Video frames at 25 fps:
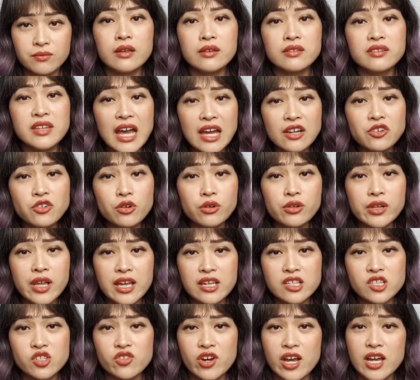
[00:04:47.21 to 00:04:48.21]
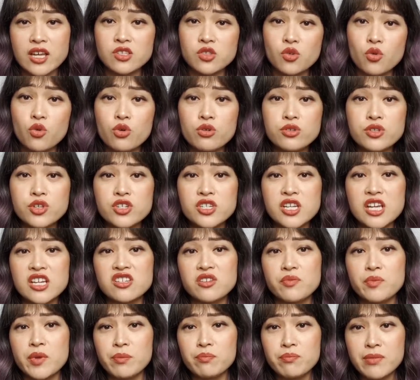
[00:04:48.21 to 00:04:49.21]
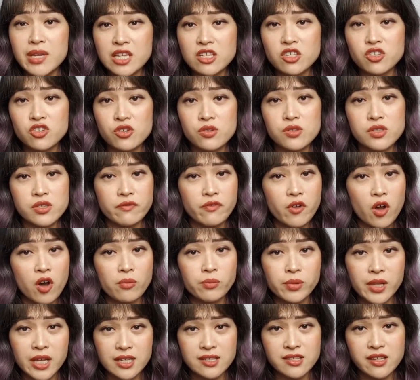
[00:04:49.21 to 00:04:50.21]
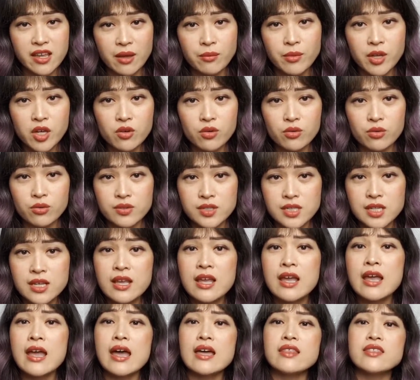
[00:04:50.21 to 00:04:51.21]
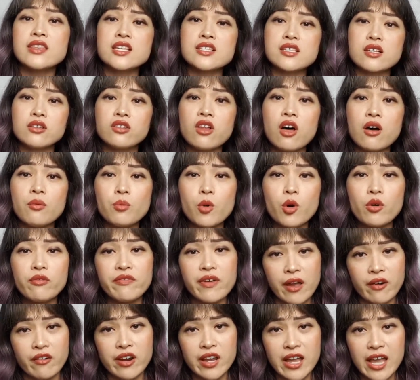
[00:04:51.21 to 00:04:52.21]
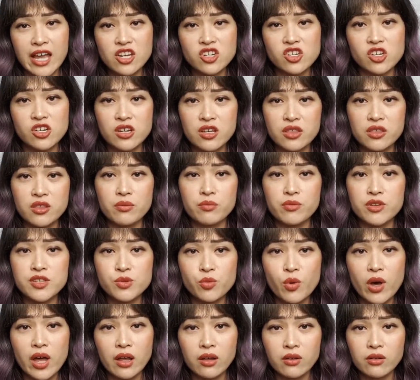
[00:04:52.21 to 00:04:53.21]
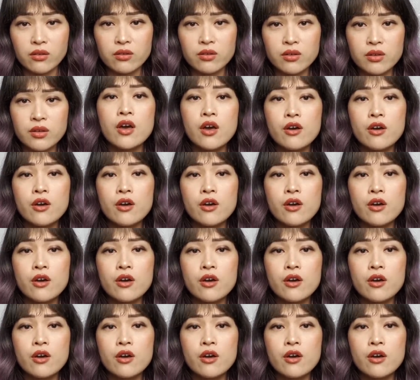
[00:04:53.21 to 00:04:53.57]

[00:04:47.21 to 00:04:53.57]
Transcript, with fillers: Natural extracts also tend to be mixtures of complex chemicals, and there's a lot more variation in them as well.